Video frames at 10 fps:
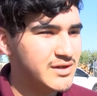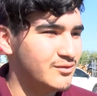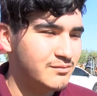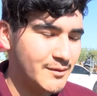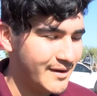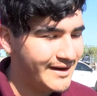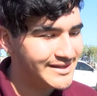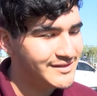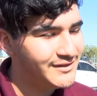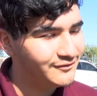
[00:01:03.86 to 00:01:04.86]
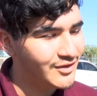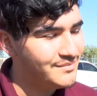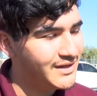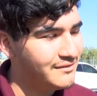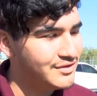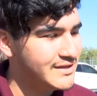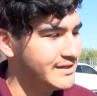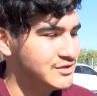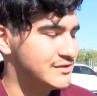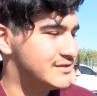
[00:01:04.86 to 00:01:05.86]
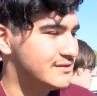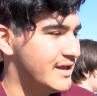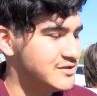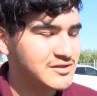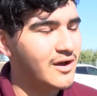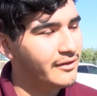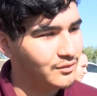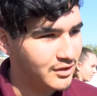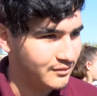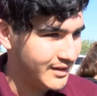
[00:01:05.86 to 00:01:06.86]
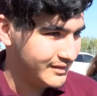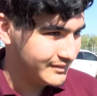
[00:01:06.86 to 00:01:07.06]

we prepare activities for them and everything is just it's just all the worthwhile.